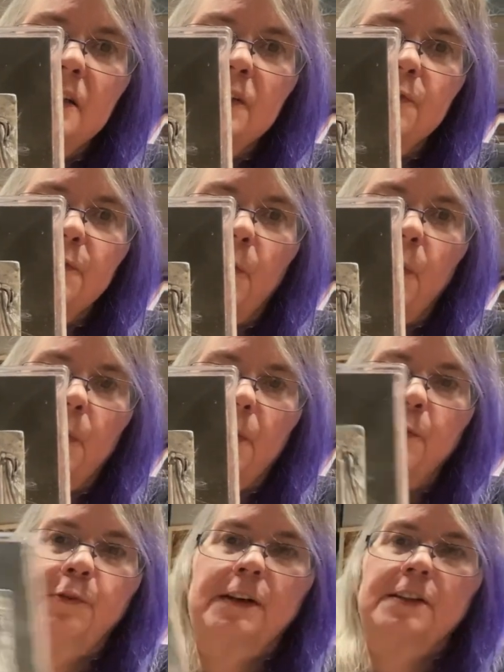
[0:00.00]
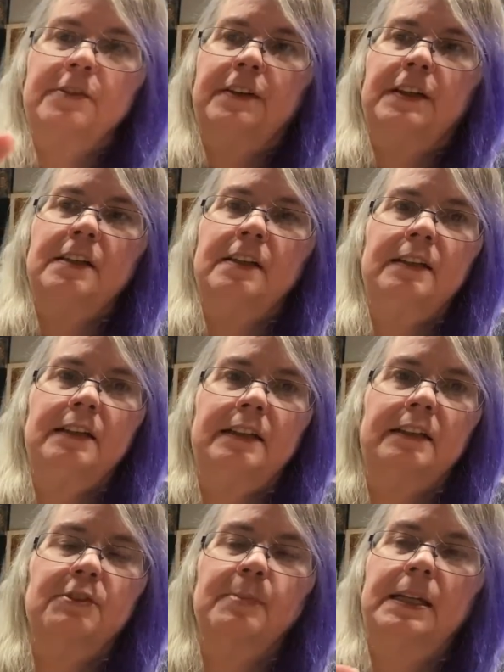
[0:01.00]
for the front of it, and
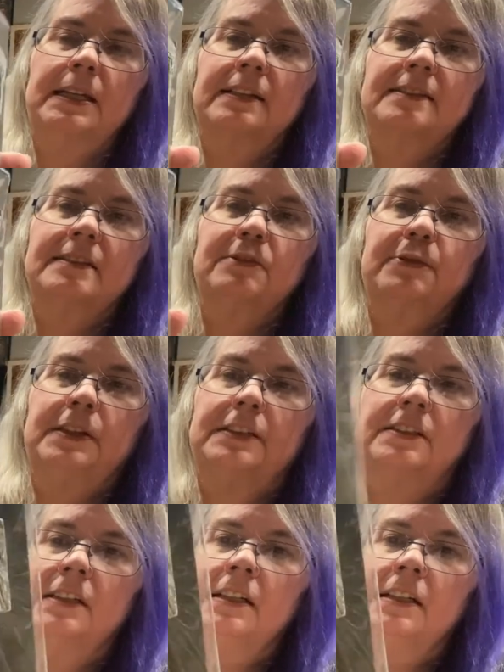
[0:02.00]
everybody gets the front.